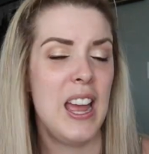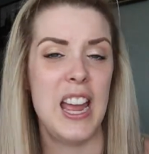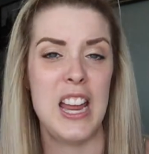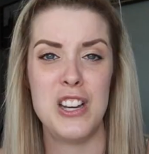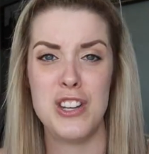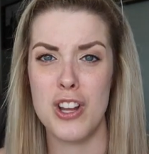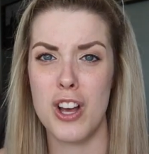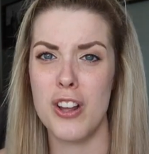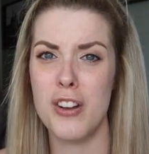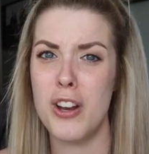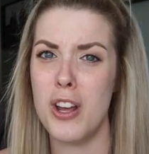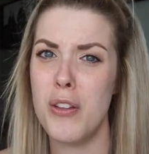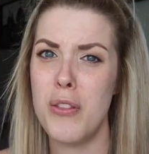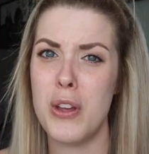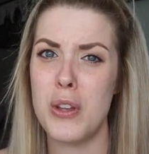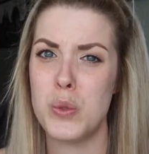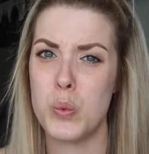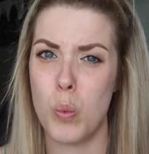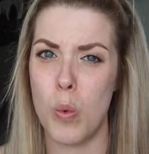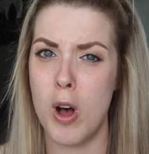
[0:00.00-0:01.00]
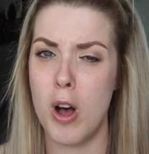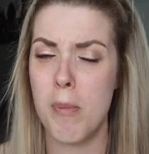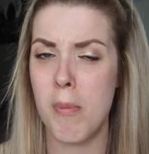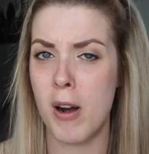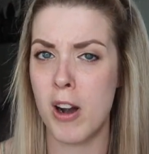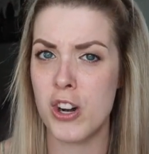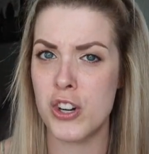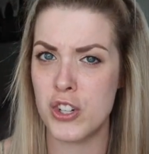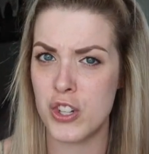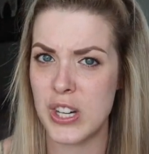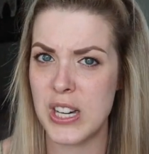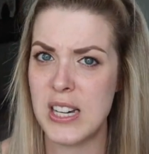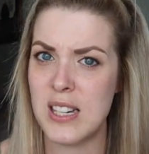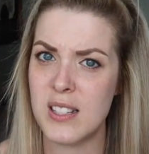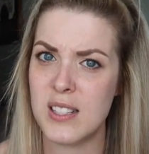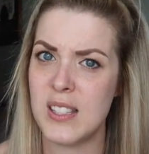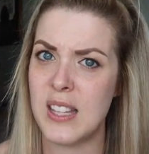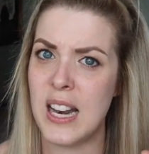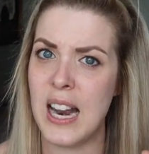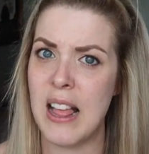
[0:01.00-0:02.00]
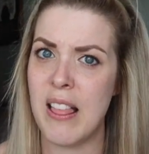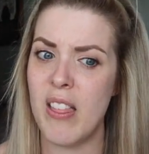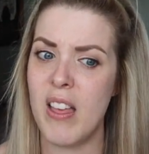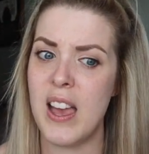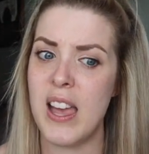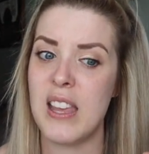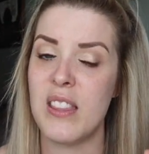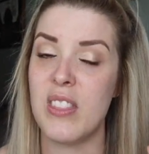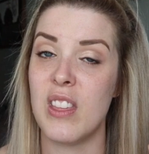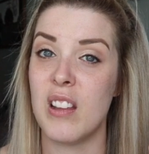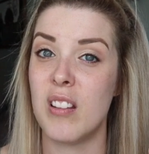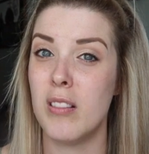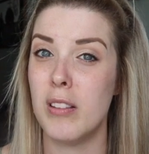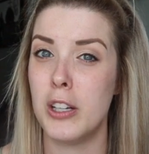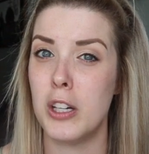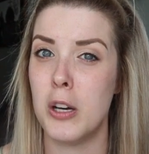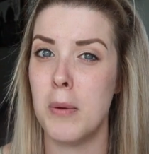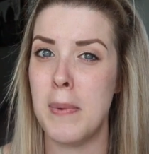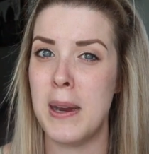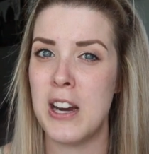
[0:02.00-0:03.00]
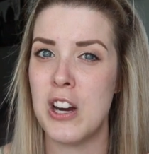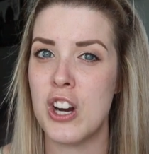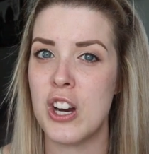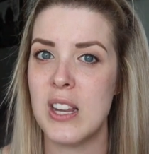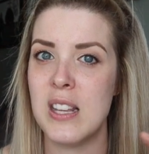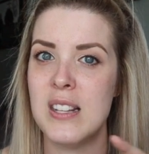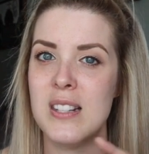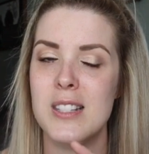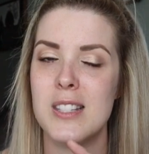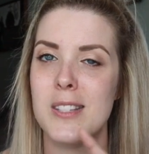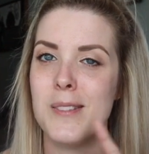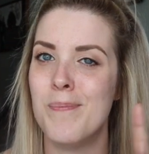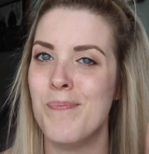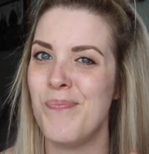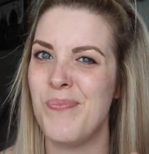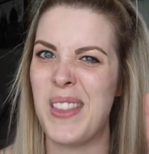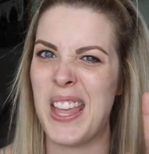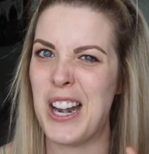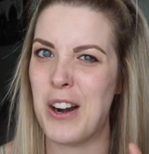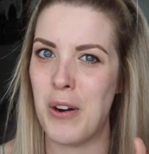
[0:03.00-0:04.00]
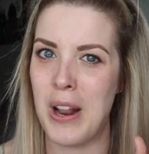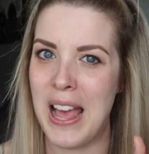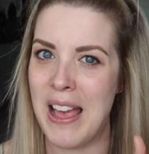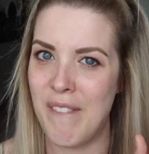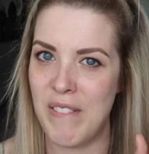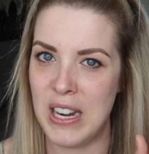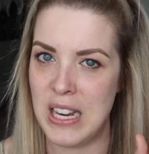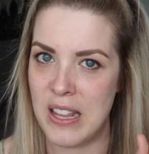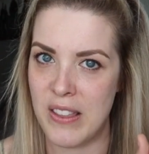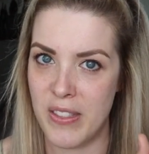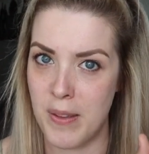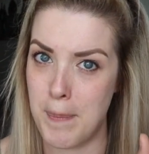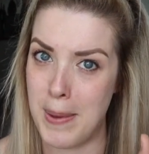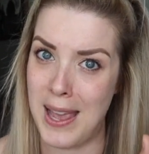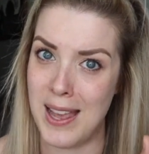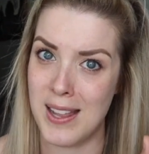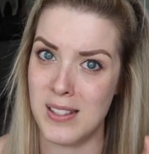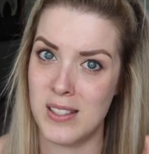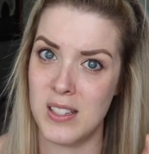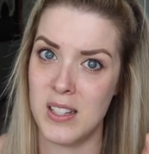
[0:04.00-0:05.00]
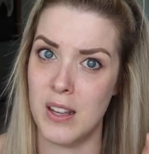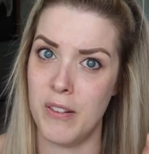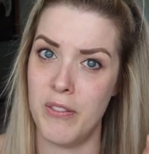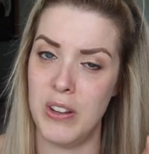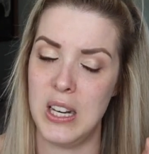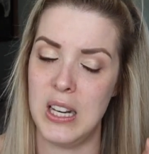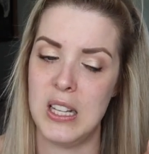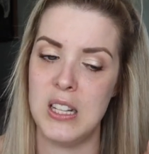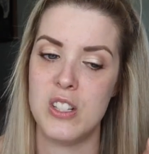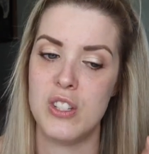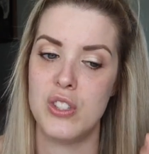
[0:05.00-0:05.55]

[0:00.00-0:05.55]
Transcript: And y'all know those Walmart drinks that I like, the Clear Americans, they don't have any of the bad stuff in it.